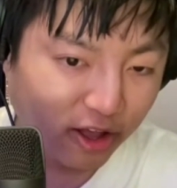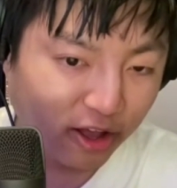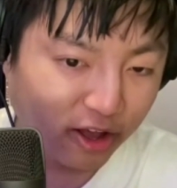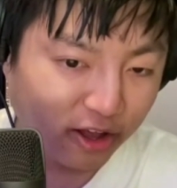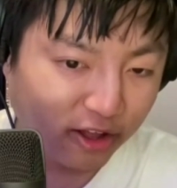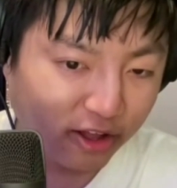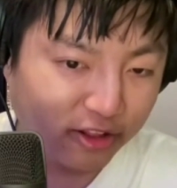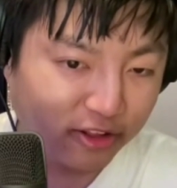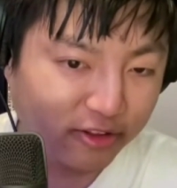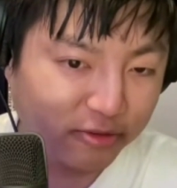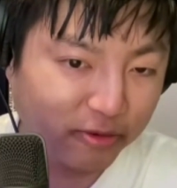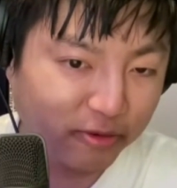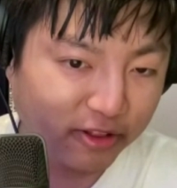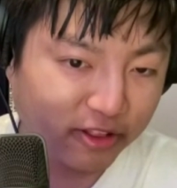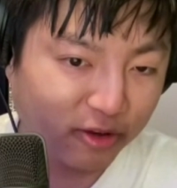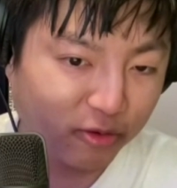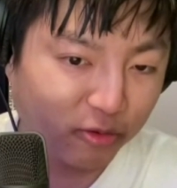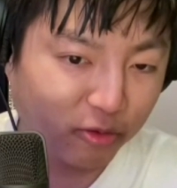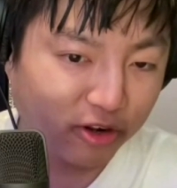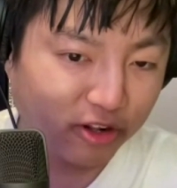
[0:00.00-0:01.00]
Uh, let's
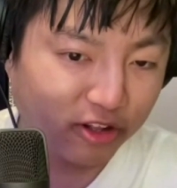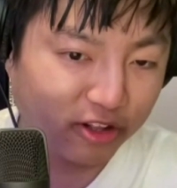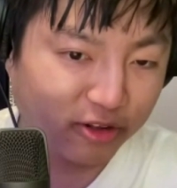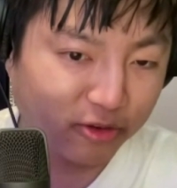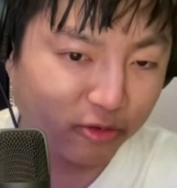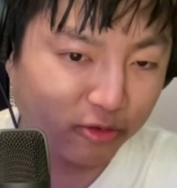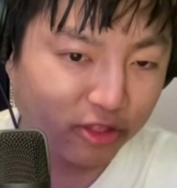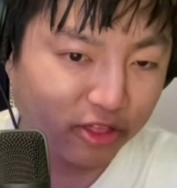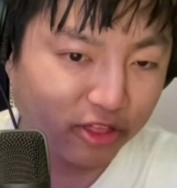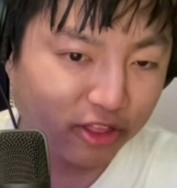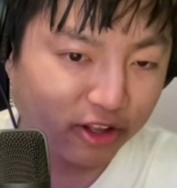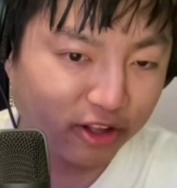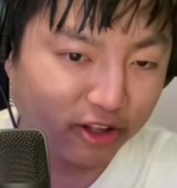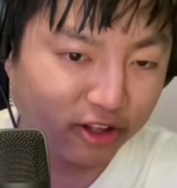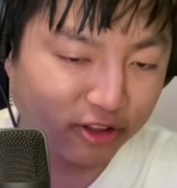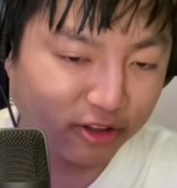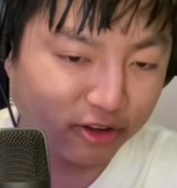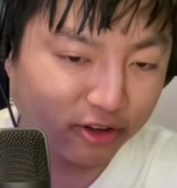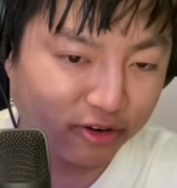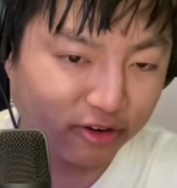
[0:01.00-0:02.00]
make that one one thing
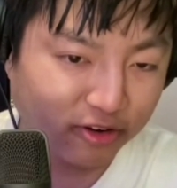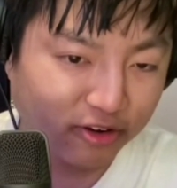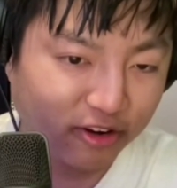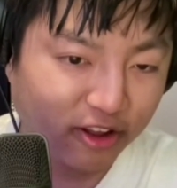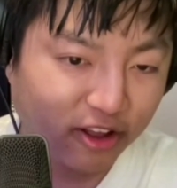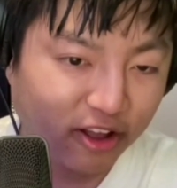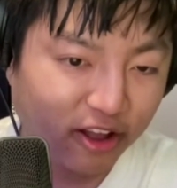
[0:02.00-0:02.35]
clear.